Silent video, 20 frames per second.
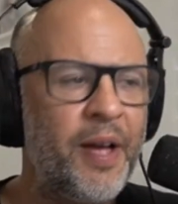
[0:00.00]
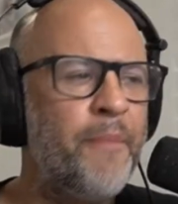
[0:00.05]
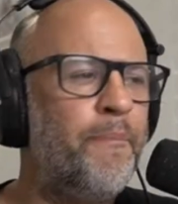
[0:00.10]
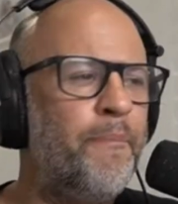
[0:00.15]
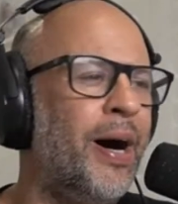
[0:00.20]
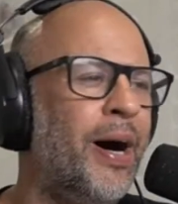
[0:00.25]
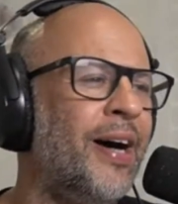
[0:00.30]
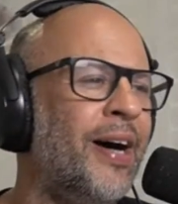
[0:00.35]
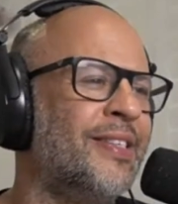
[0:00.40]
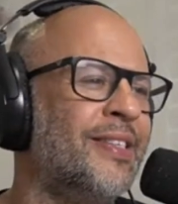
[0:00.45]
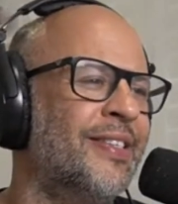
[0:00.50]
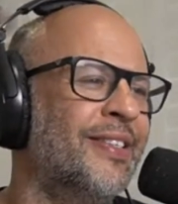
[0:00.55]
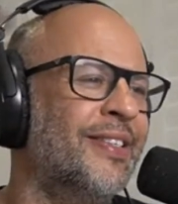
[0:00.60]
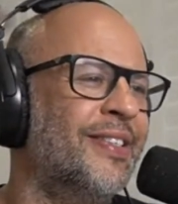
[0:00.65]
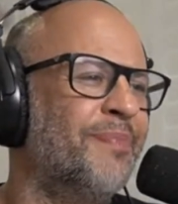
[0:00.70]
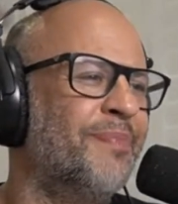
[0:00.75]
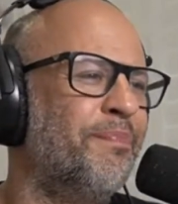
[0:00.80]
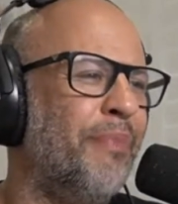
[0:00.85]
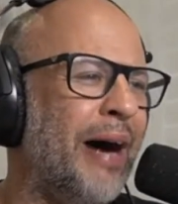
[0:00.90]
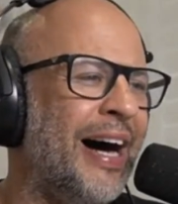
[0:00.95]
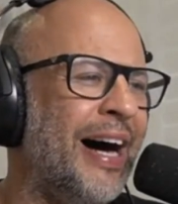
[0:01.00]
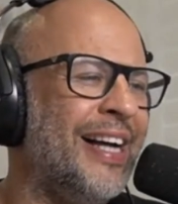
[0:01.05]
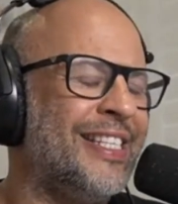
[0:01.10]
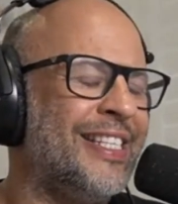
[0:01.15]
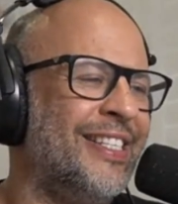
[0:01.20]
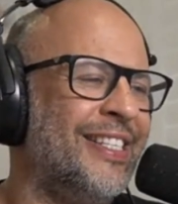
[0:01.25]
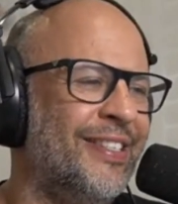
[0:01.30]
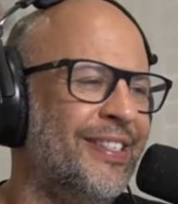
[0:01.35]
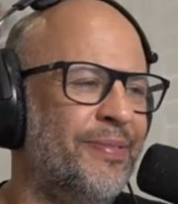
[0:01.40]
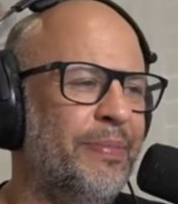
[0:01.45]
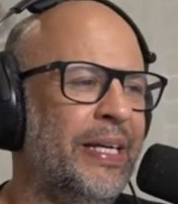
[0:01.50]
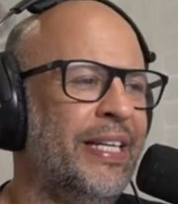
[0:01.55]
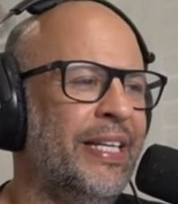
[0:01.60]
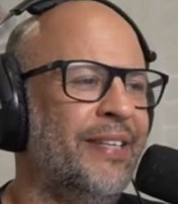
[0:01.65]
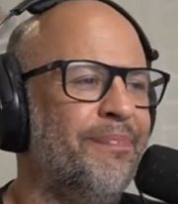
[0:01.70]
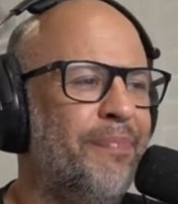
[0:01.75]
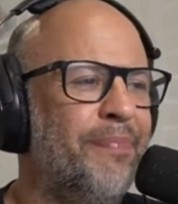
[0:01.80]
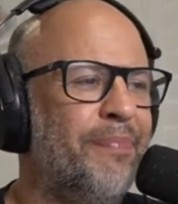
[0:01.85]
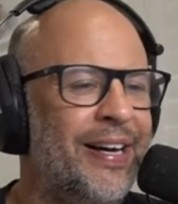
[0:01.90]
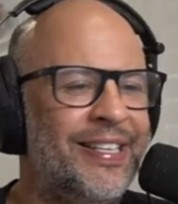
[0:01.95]
Bastards, mate,
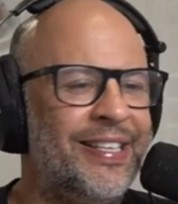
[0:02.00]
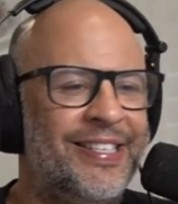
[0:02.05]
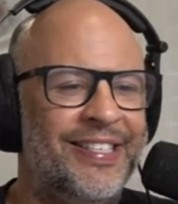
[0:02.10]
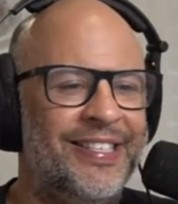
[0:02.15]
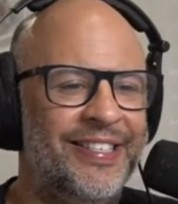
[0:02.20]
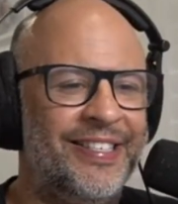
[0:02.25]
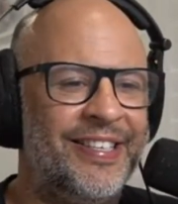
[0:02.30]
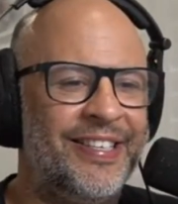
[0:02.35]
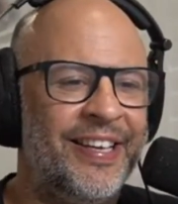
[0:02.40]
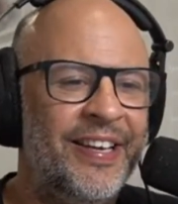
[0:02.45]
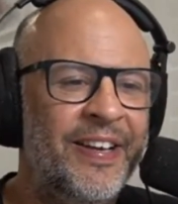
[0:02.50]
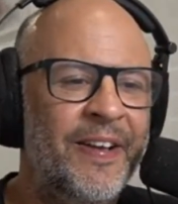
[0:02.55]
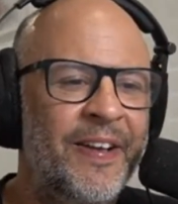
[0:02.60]
bastards.